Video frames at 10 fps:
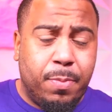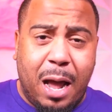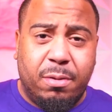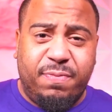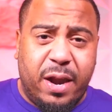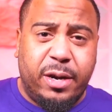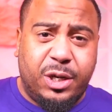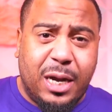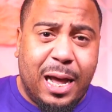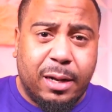I was very
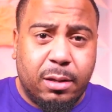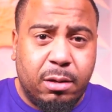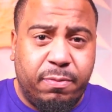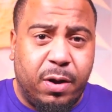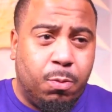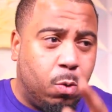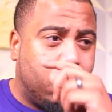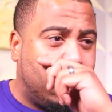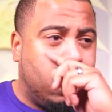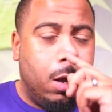shocked. It's fucking
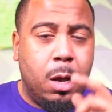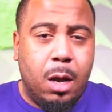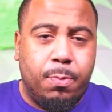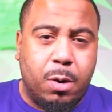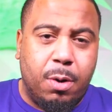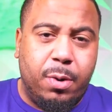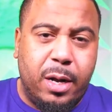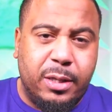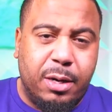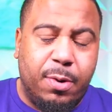warmer up where I
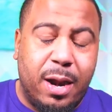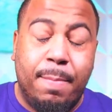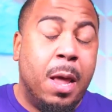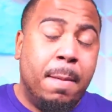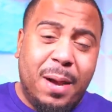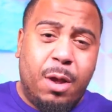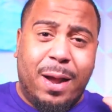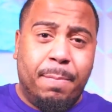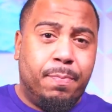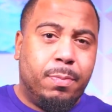was than where I am. But anyway,